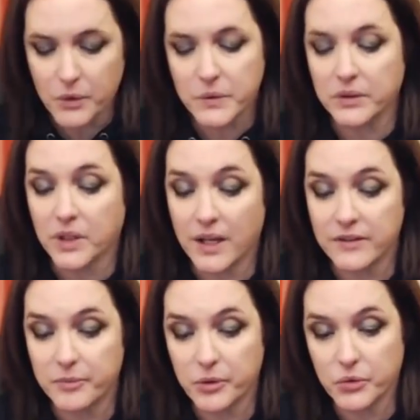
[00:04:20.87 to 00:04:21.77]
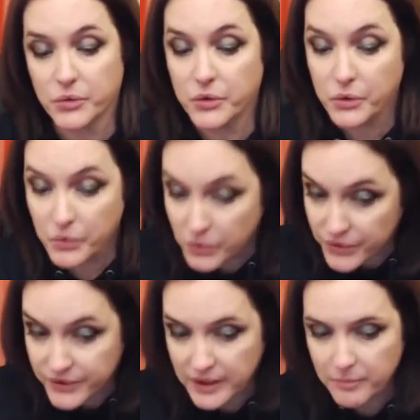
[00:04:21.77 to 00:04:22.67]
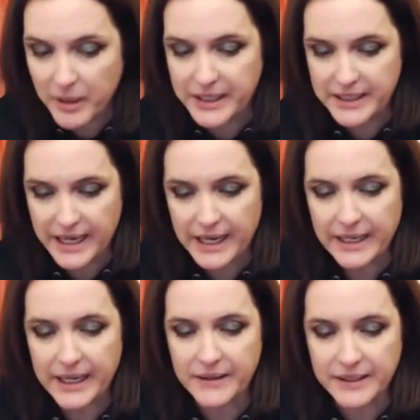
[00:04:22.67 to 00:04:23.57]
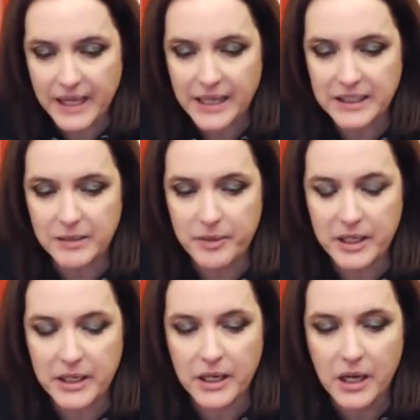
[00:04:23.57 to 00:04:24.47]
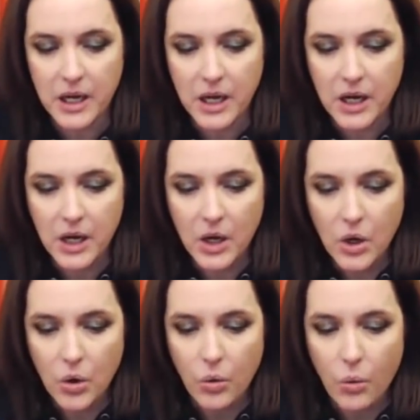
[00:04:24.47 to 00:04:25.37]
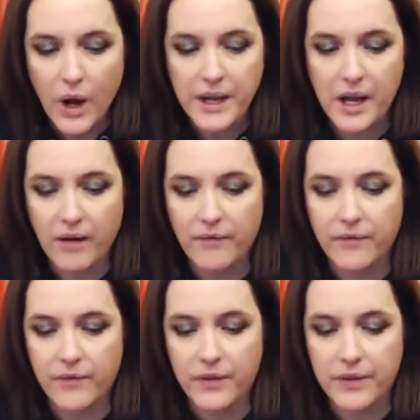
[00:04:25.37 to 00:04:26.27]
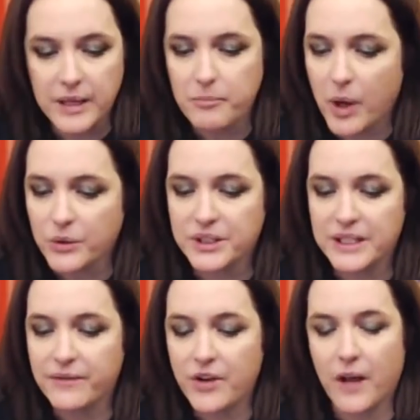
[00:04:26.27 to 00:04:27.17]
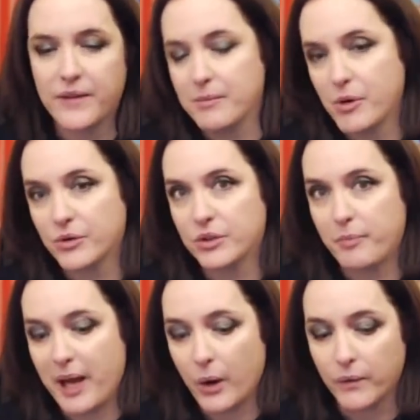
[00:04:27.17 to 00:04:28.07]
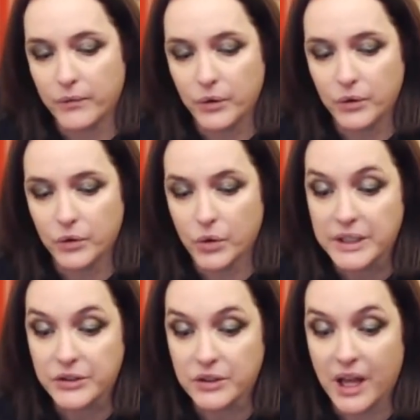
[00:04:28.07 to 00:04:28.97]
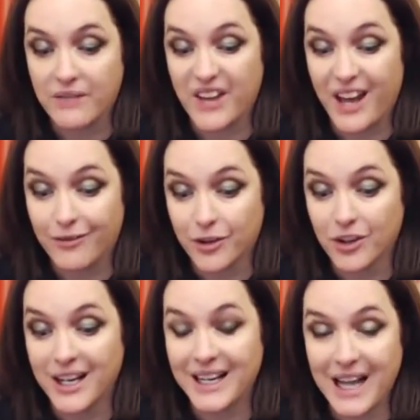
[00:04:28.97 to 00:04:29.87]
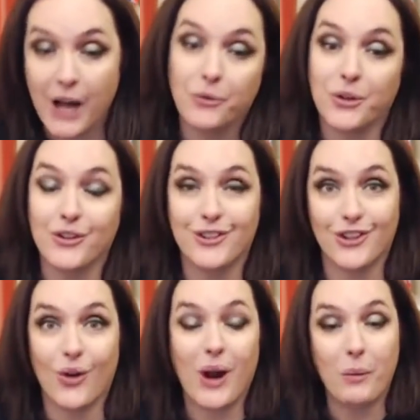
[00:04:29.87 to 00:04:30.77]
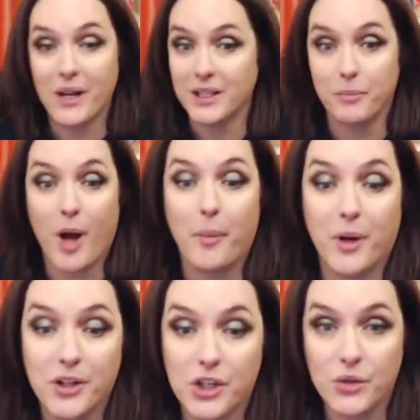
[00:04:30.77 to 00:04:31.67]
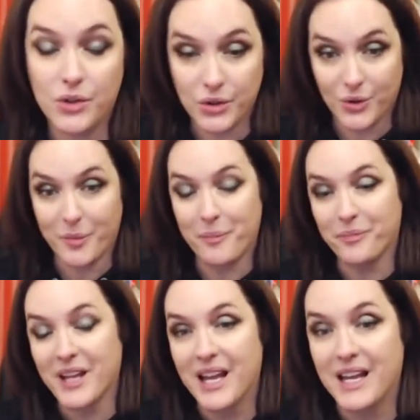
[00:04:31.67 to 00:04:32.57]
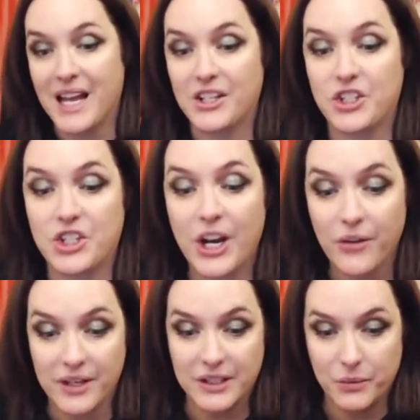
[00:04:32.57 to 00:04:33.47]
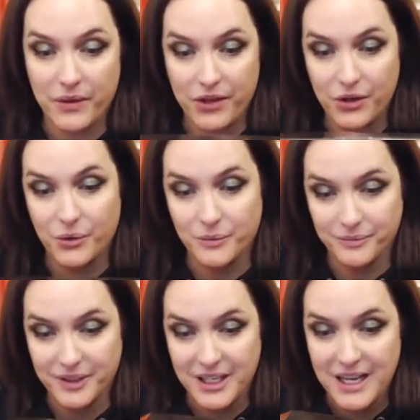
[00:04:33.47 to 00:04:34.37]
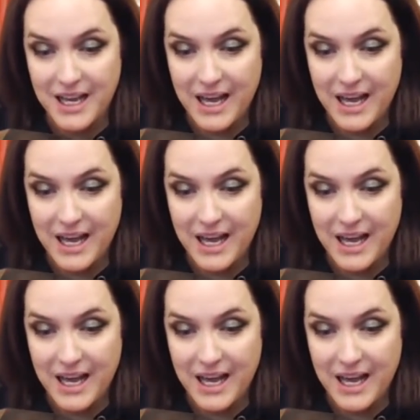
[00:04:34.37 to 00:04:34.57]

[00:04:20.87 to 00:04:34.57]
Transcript: I've worked with a lot of spiritual tools in my day, and this has to be one of the most, if not the most powerful crystal I've ever encountered. So I wanted to pop onto YouTube and share this with you,